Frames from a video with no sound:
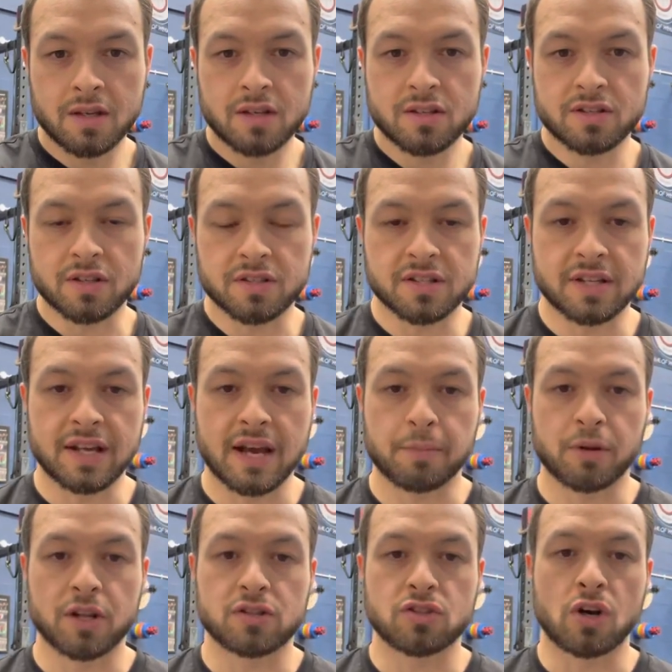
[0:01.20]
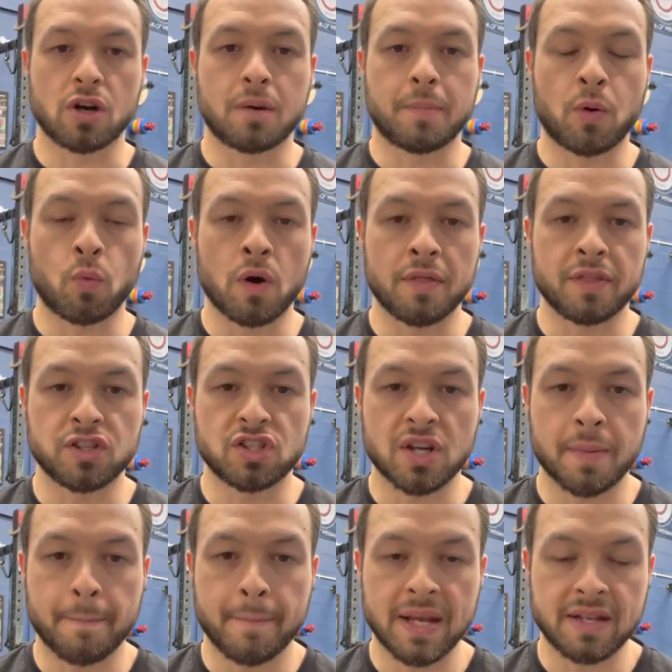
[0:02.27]
So today I'm going to talk about what the
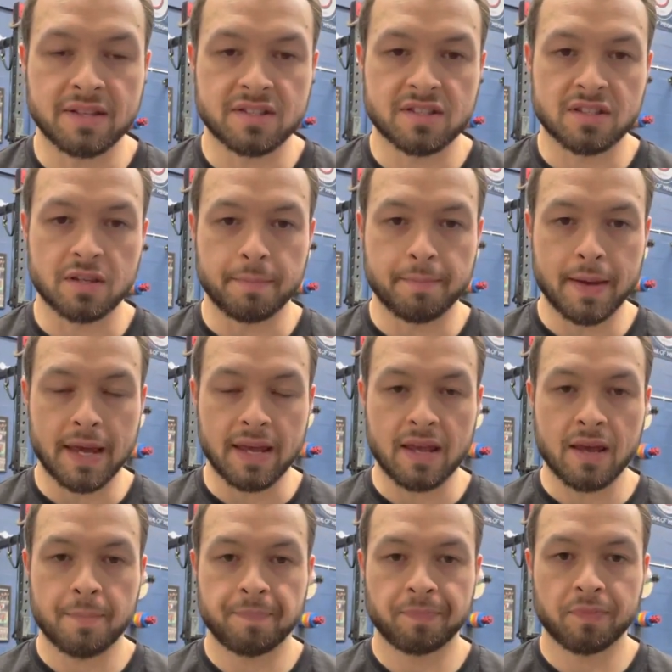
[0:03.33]
gym means to me